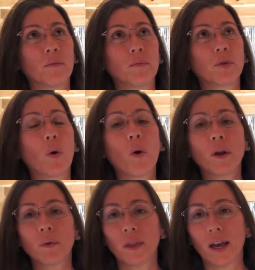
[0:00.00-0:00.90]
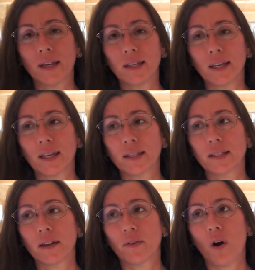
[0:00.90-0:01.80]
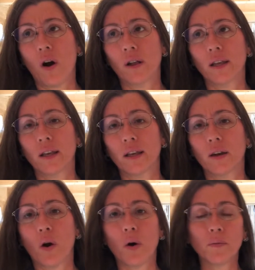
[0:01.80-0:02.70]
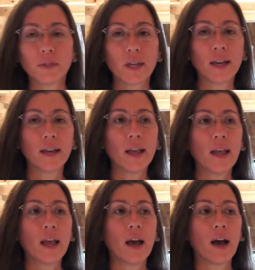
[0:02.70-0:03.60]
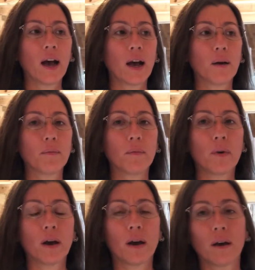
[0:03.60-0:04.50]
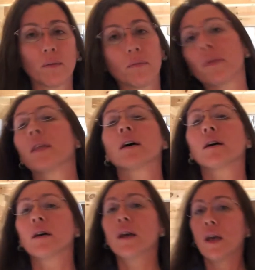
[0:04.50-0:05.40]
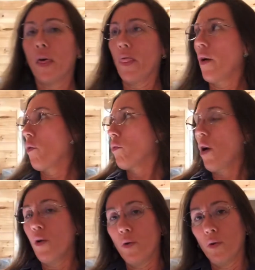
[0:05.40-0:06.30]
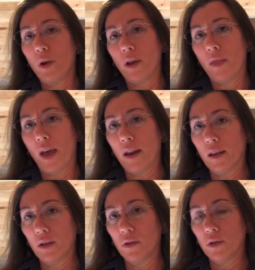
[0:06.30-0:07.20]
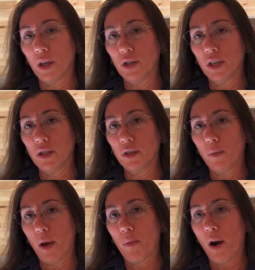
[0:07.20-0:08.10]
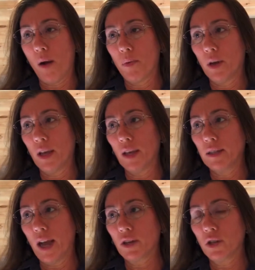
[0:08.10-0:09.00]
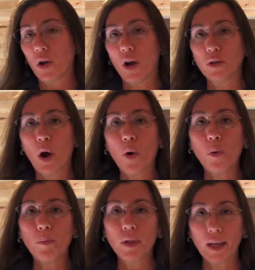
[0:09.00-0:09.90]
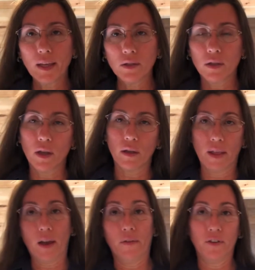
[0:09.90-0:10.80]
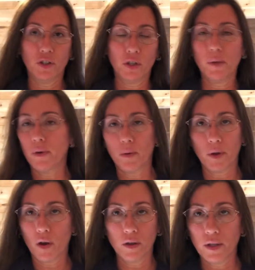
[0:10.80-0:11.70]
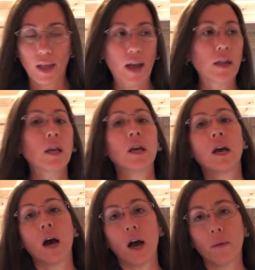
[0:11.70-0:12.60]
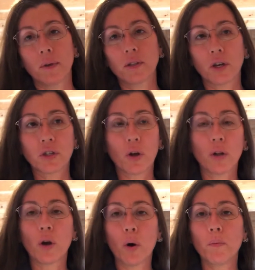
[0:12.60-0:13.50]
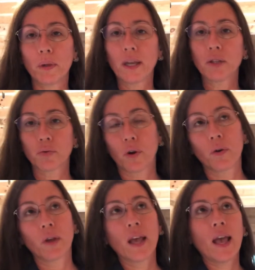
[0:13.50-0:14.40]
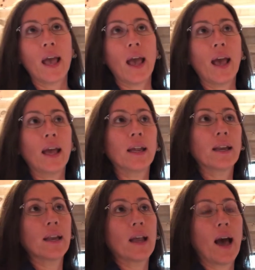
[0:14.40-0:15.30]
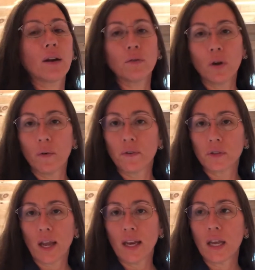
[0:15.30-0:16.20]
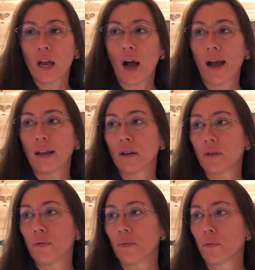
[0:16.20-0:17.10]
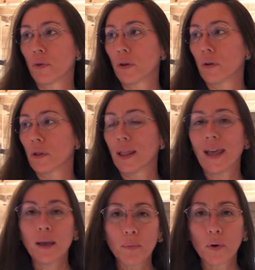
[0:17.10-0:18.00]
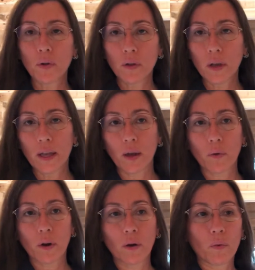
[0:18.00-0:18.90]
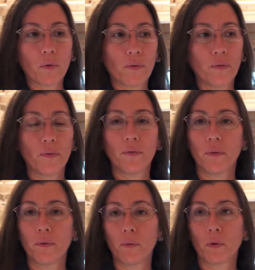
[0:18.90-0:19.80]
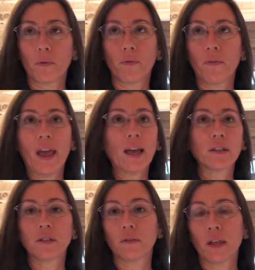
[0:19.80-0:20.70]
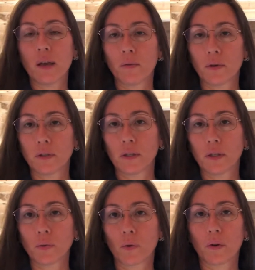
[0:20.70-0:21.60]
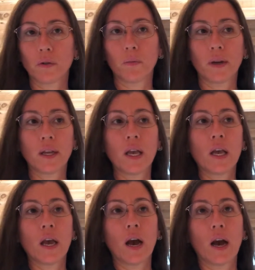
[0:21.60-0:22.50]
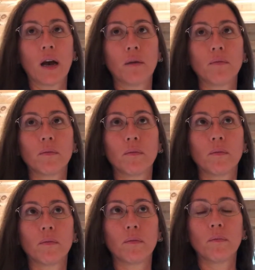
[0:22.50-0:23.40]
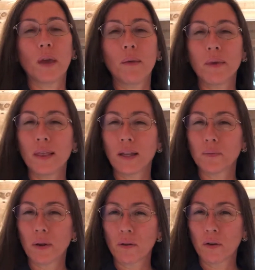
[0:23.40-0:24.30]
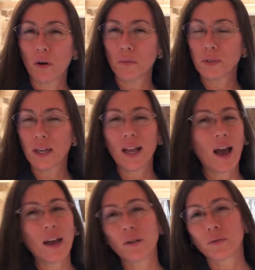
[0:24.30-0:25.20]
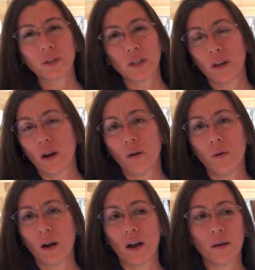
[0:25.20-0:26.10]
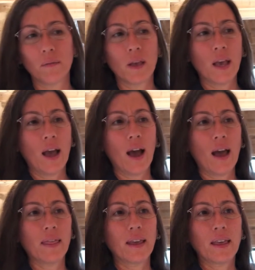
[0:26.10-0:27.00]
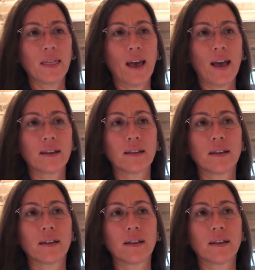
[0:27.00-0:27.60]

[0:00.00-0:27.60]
toyed with the idea instead of calling it a homestead, um, um, the the road that is adjacent to my property, it's actually called Home Place, uh, like officially, but nobody calls it that. Um, it's actually called Home Place Road. And I don't know if there's any kind of real label, and I, know we're, we're fans of labels in this world, but um, maybe that's better than homesteading. I don't really know. Um, I think that